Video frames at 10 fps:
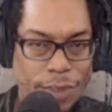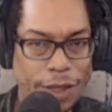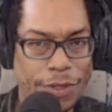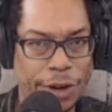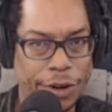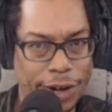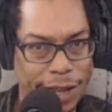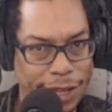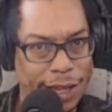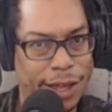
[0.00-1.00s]

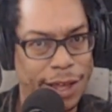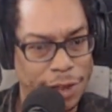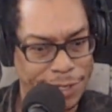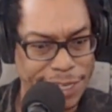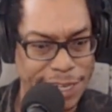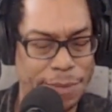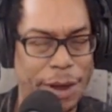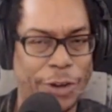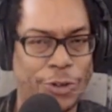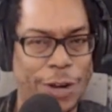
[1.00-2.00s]
like TD
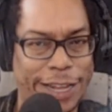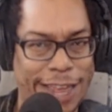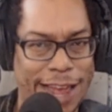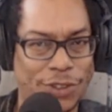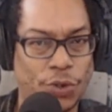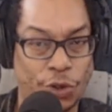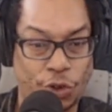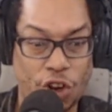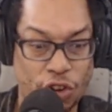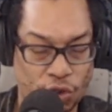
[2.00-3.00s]
Ameritrade accounts or their
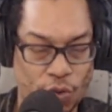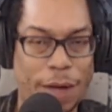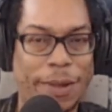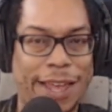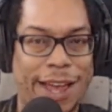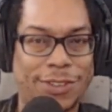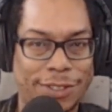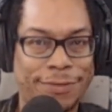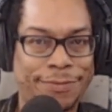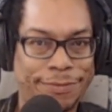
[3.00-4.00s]
Charles Schwab accounts.
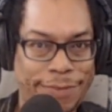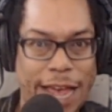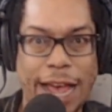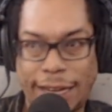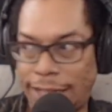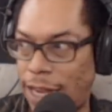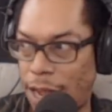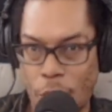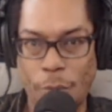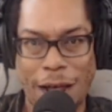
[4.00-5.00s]
Yeah, like they
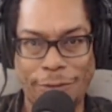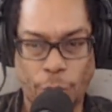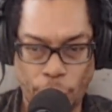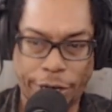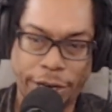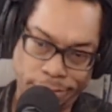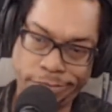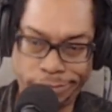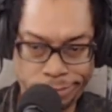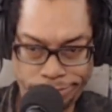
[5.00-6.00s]
come home after work and
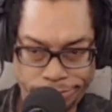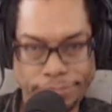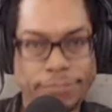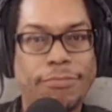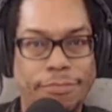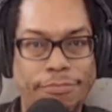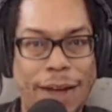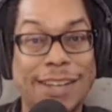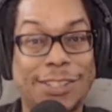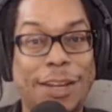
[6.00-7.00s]

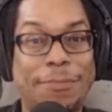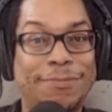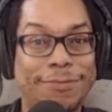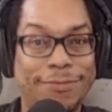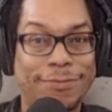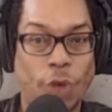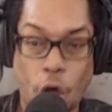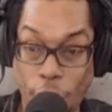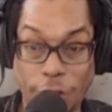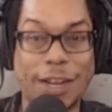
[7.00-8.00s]
buy some
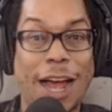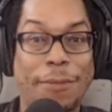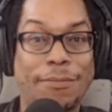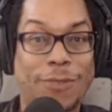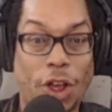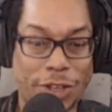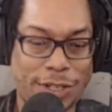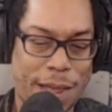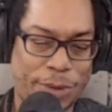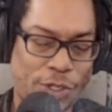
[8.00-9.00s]
all the time.
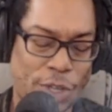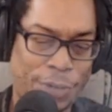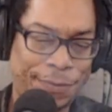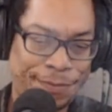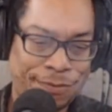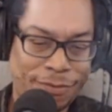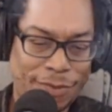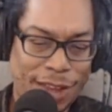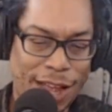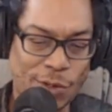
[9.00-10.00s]
And so
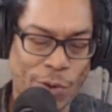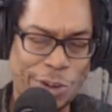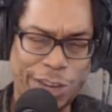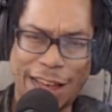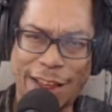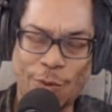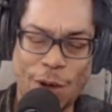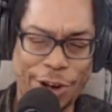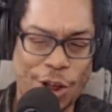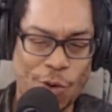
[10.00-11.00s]
I was wondering, I
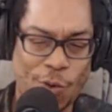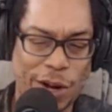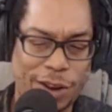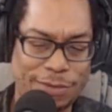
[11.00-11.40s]
want to know what